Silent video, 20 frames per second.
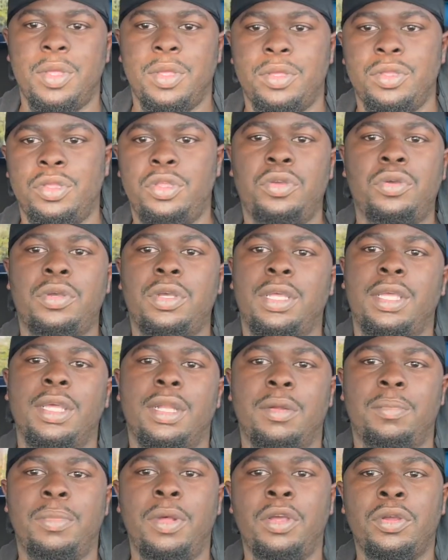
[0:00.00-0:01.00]
you could get
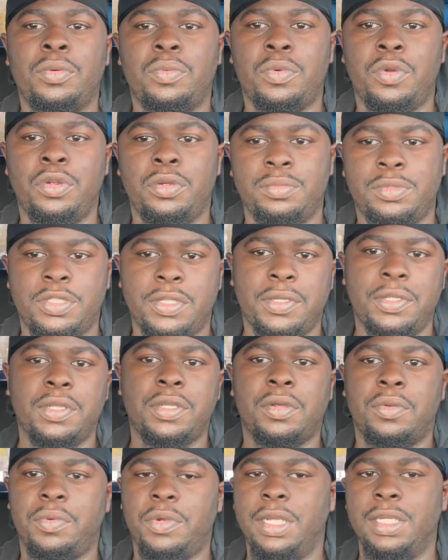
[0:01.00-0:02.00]
a bunk room so you
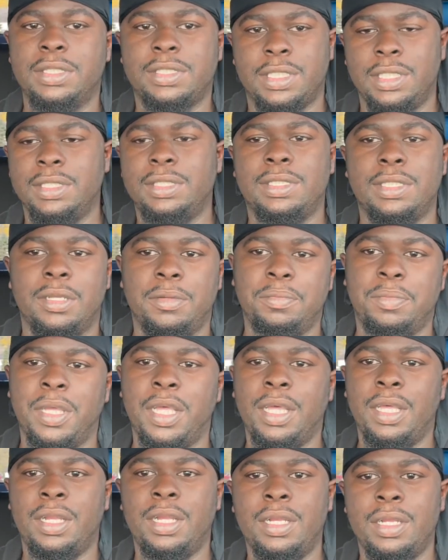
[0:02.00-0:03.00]
could rest. It's a
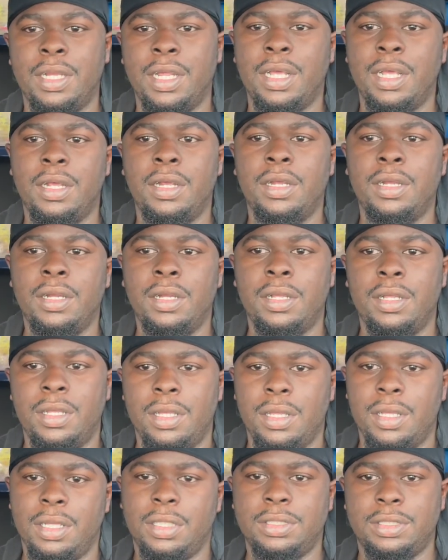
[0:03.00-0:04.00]
bed in there.
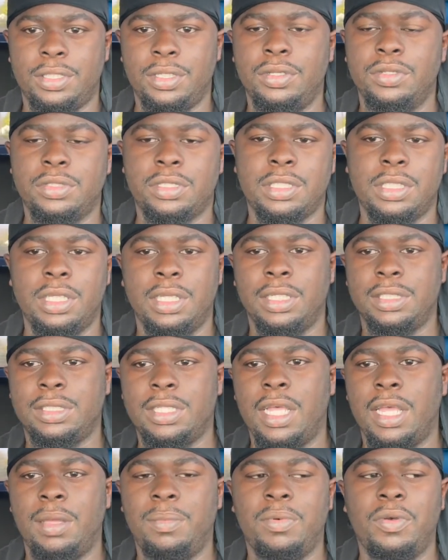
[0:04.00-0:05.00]
It's usually a
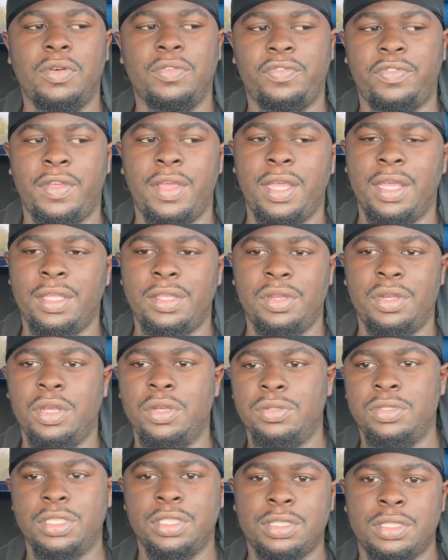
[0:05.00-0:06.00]
table, a fan, you
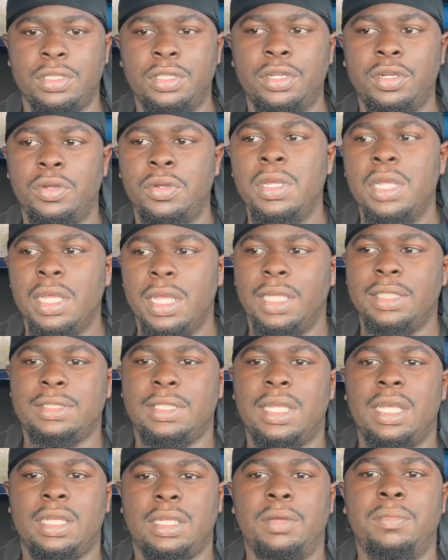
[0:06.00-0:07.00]
know, just little. It's
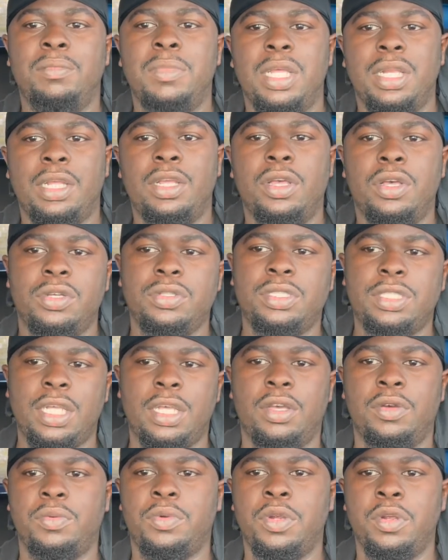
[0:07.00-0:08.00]
like a mini
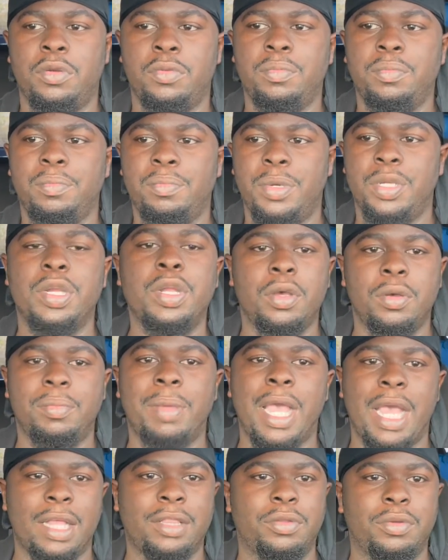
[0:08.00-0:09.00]
hotel room, but no
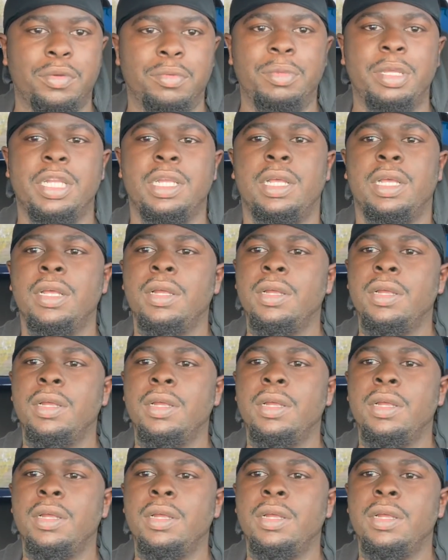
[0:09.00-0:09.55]
bathroom in there.